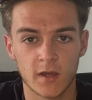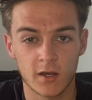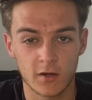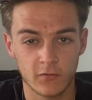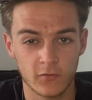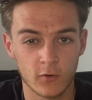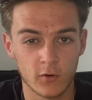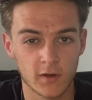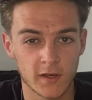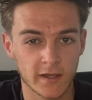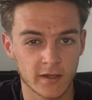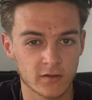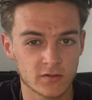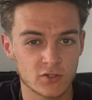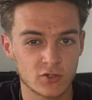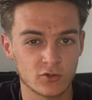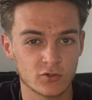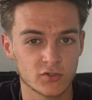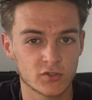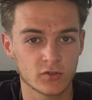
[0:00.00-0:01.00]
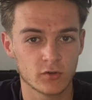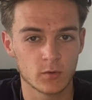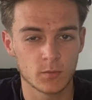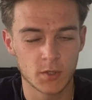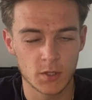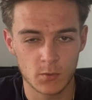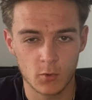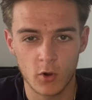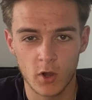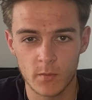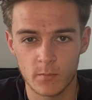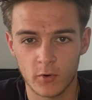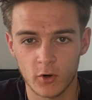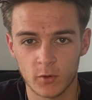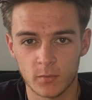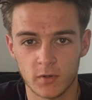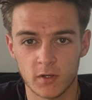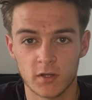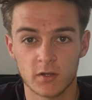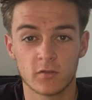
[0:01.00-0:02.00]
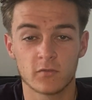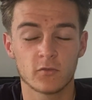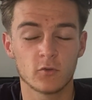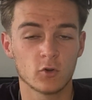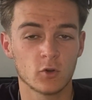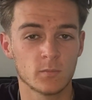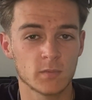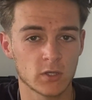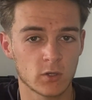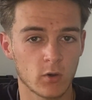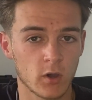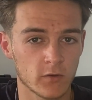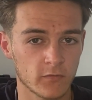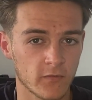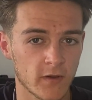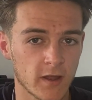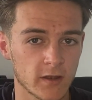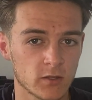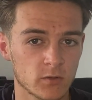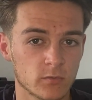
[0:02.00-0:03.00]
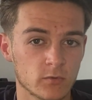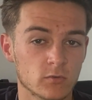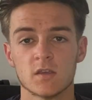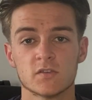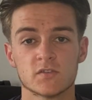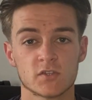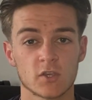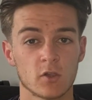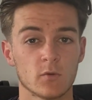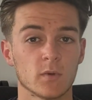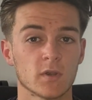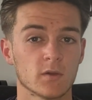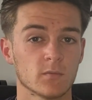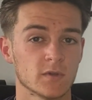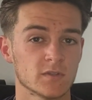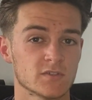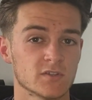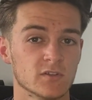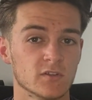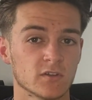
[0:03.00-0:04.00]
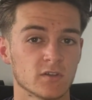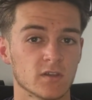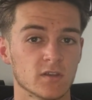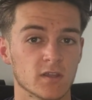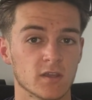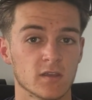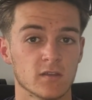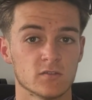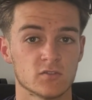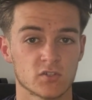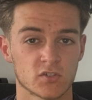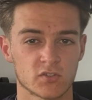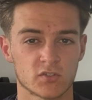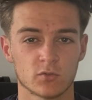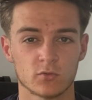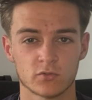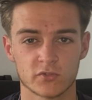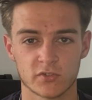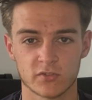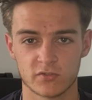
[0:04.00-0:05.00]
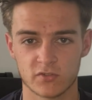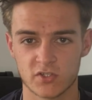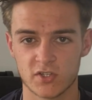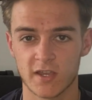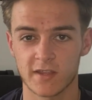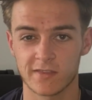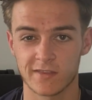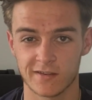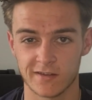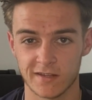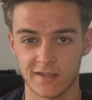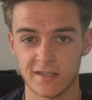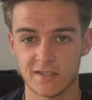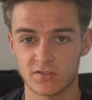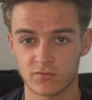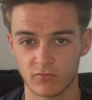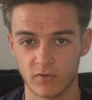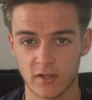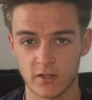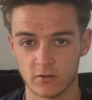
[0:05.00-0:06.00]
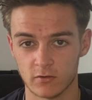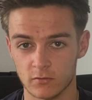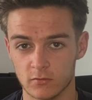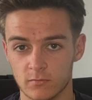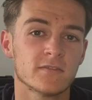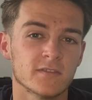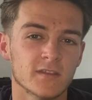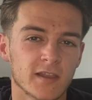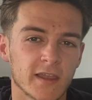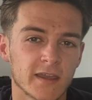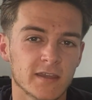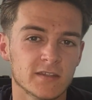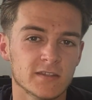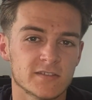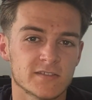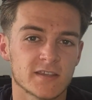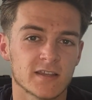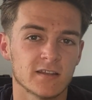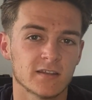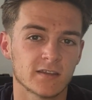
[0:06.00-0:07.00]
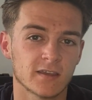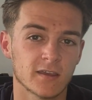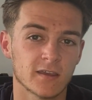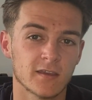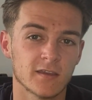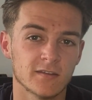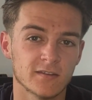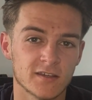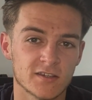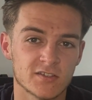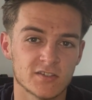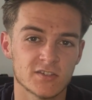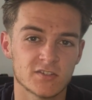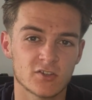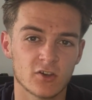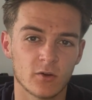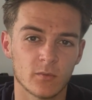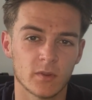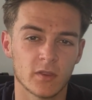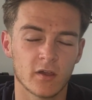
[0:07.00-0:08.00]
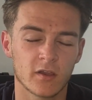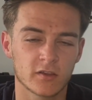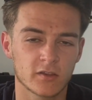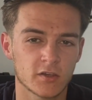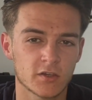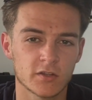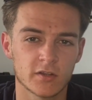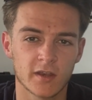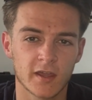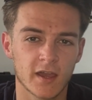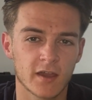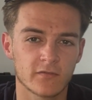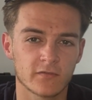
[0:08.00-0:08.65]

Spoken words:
I thought Lego Toy Story would be quite popular and I thought it'd be quite valuable. So when I went to look at it, just also to check that it is real, the lady selling it initially told me that I couldn't have